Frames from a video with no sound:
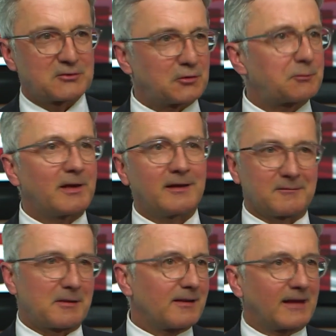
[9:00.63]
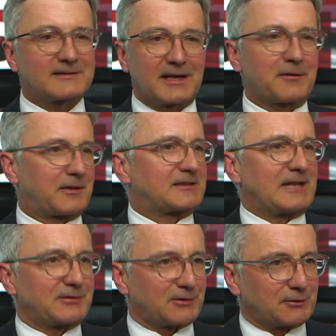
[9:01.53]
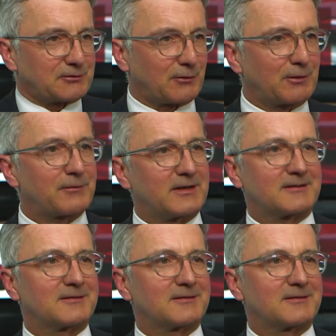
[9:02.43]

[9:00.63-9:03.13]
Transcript: should be, let's say, the center control of